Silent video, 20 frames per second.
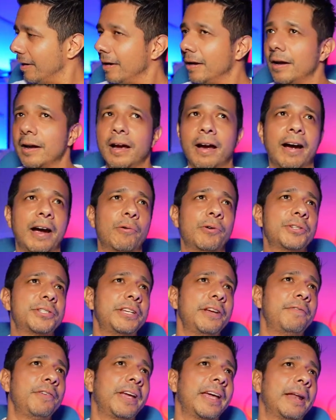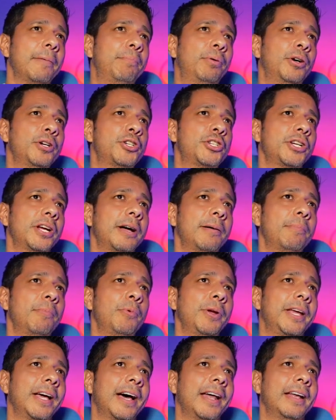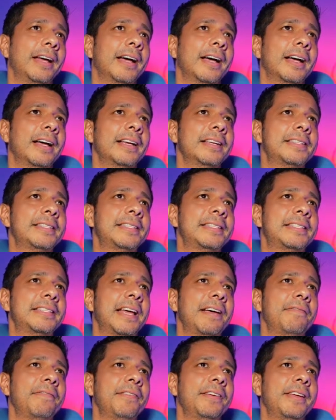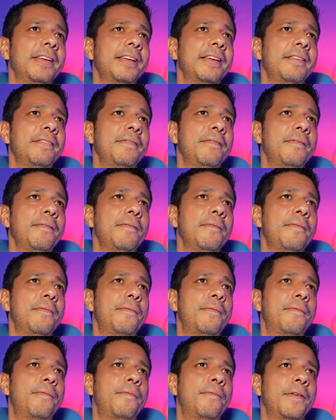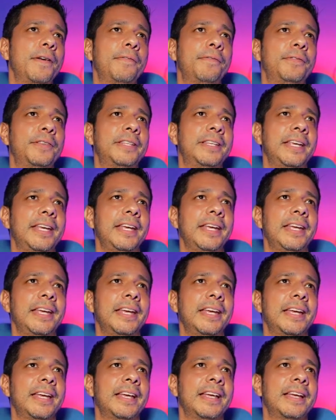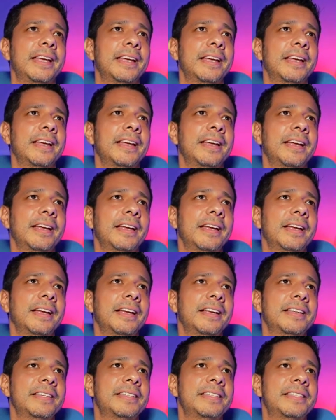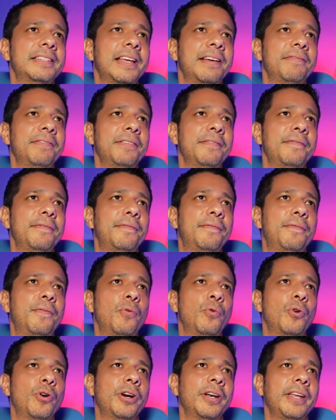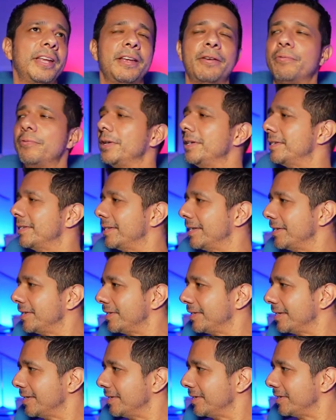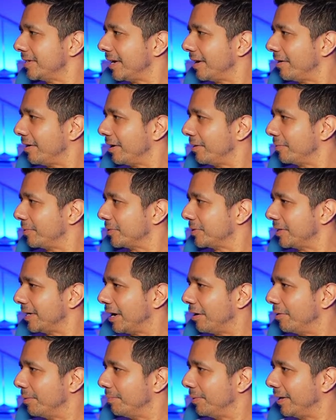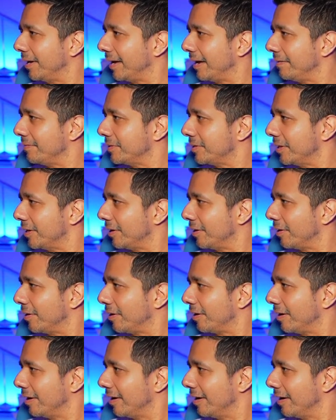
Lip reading: All right, we'll see if we get a push up. We got a 750, 740 resistance area. We'll see how it behaves here.